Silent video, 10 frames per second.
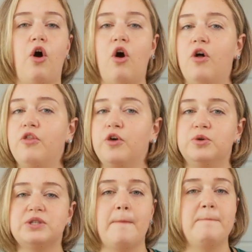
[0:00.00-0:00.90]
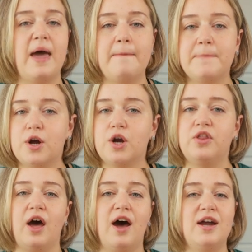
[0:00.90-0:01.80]
All those pepper,
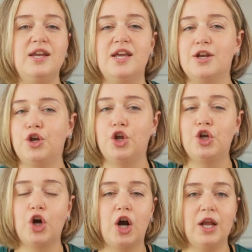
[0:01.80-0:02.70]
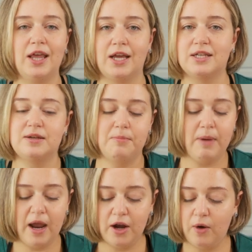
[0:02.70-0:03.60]
the onion, garlic,
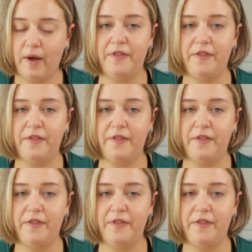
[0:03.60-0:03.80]
tomato,